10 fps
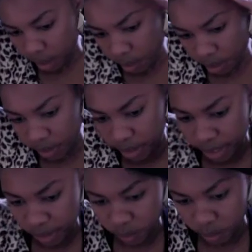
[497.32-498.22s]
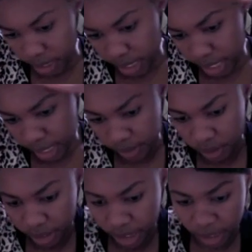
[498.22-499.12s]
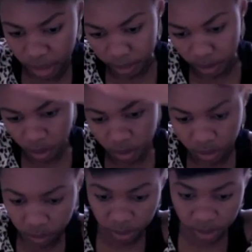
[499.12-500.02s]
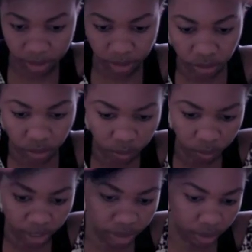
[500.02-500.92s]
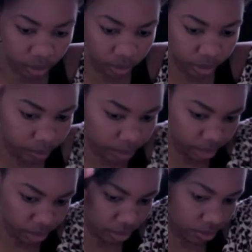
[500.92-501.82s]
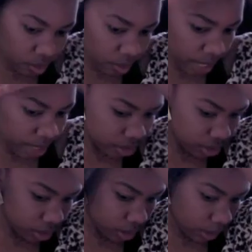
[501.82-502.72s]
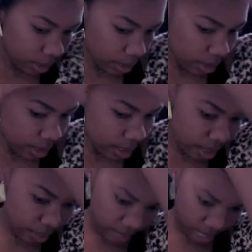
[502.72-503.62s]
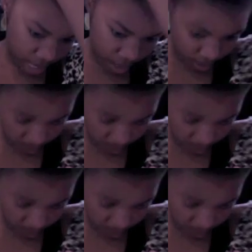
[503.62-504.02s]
bought this when my hair started getting a bit longer because the toothbrush can only brush so much hair